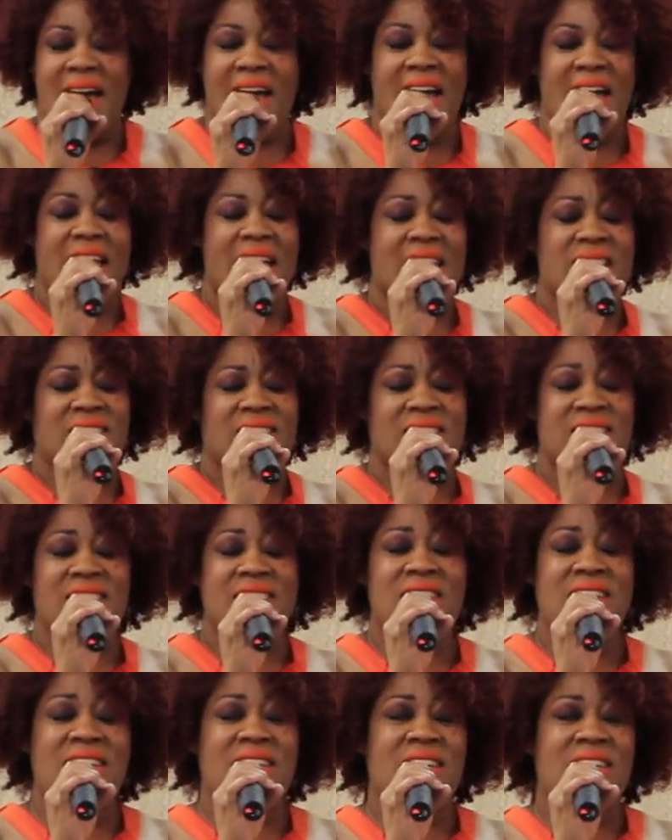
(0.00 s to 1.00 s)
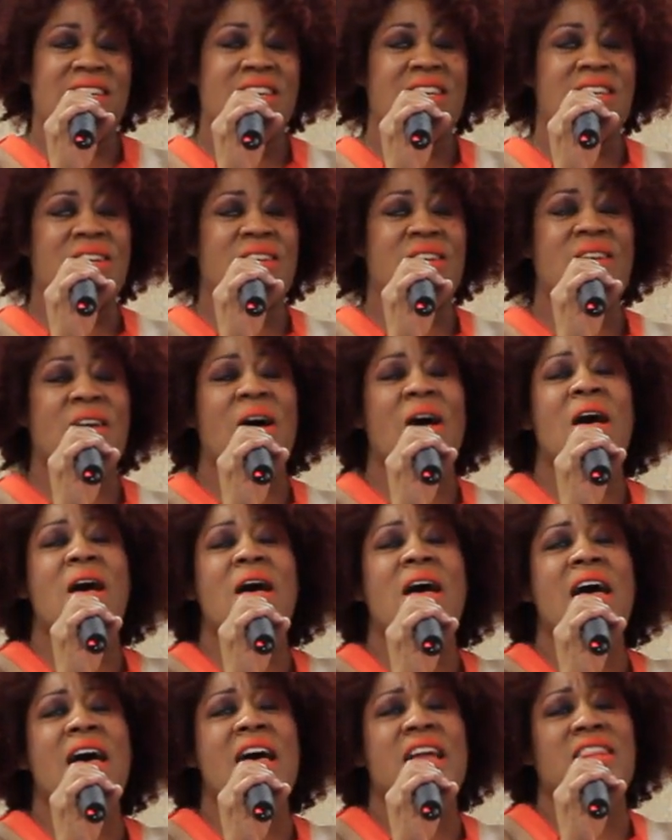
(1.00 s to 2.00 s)
I said
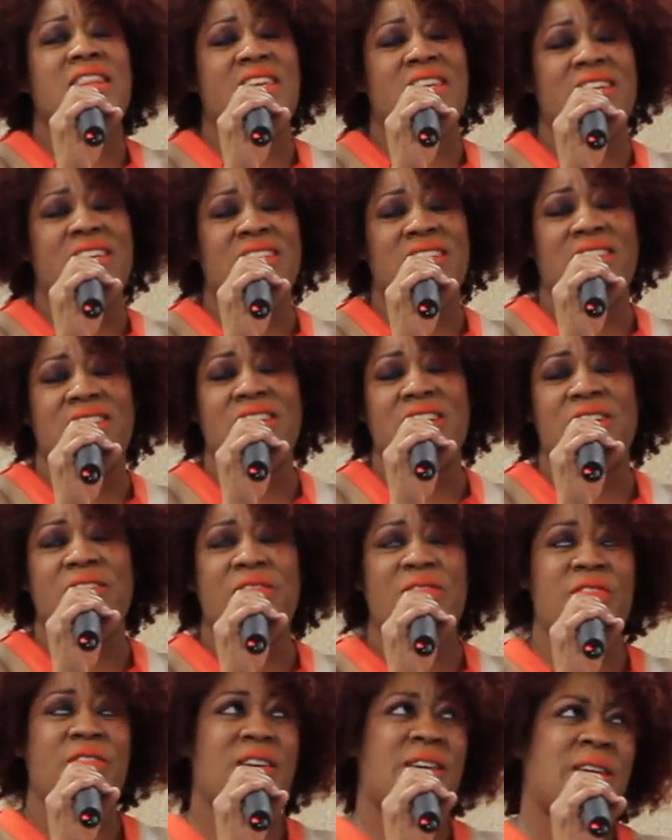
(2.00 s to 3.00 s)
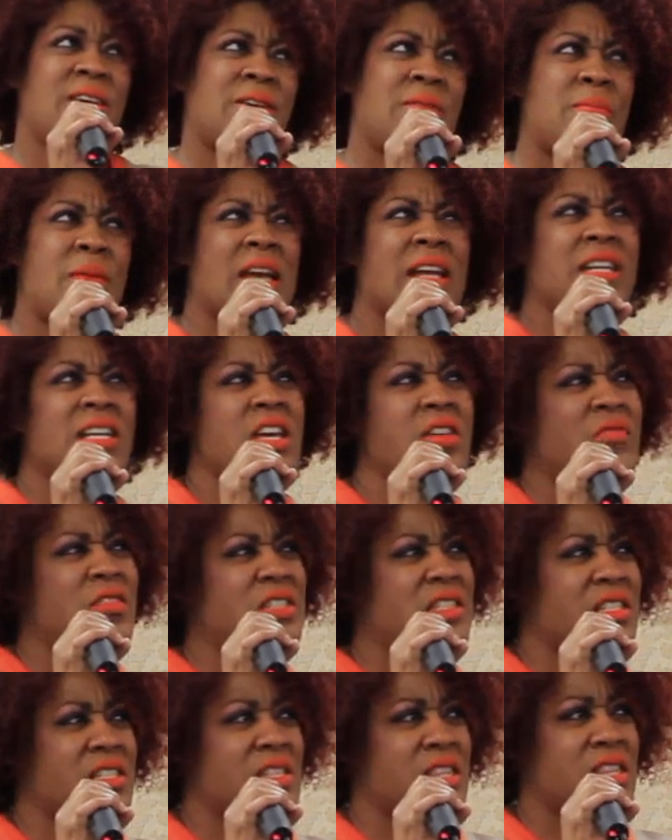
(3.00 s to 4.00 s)
no, thinking of the
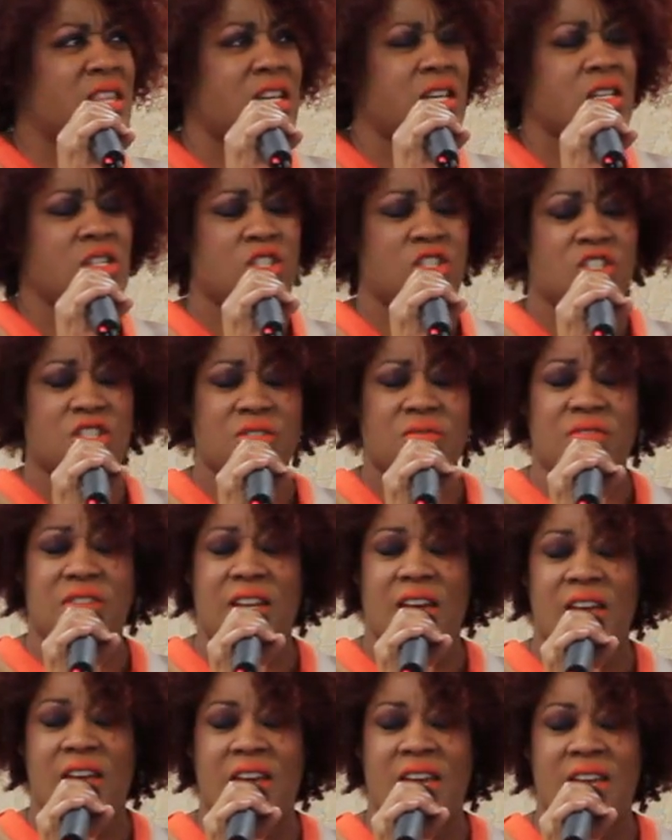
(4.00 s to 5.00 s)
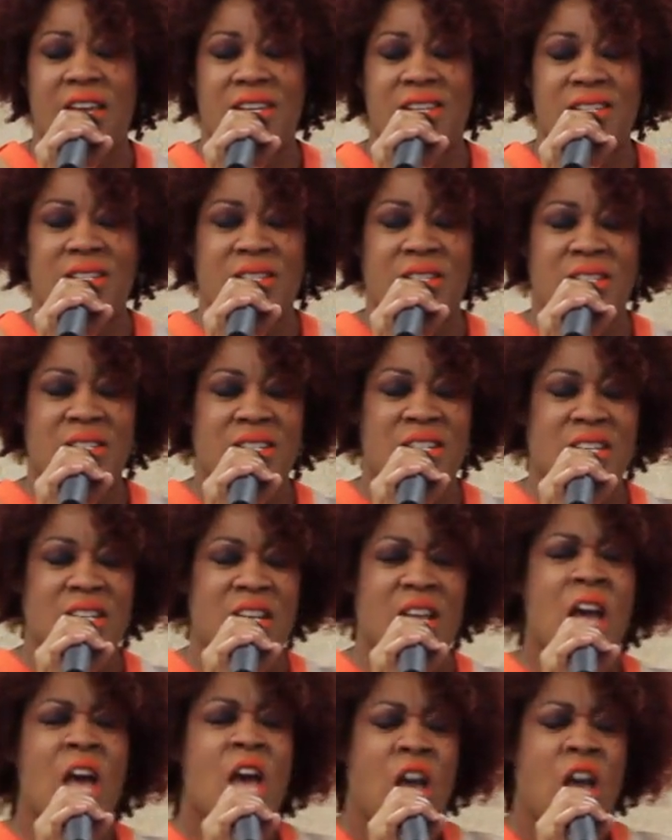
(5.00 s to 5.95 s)
magnificent things you've done.